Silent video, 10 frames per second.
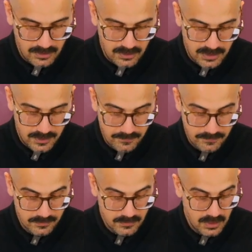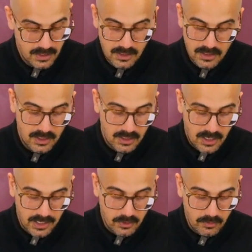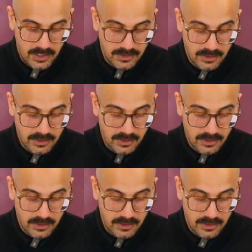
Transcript: I can do another